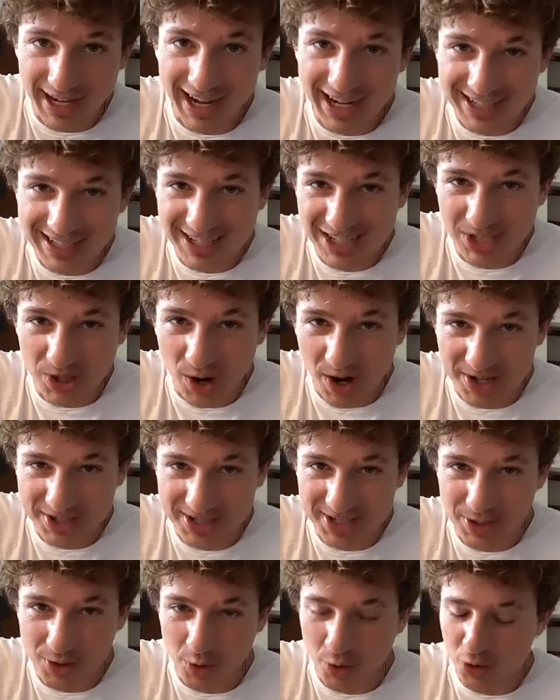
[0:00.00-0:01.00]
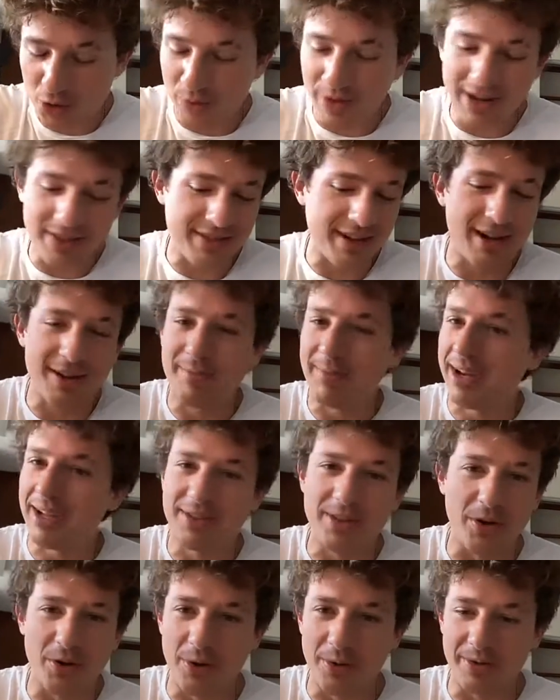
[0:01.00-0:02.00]
that saucy chord right there,
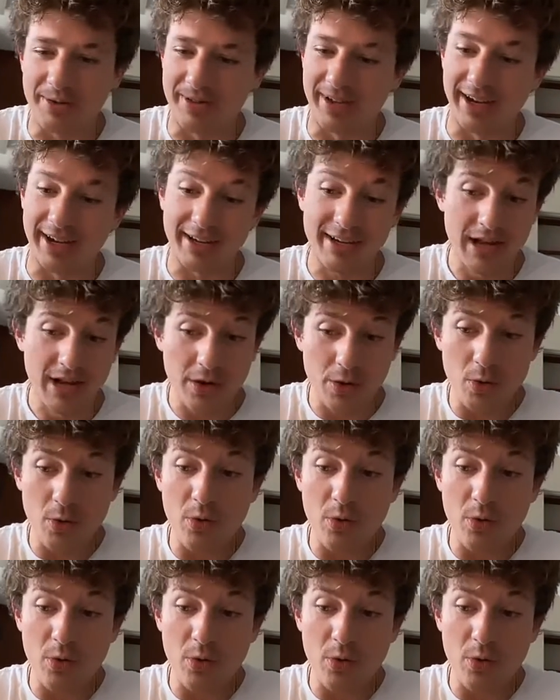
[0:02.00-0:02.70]
made the whole thing.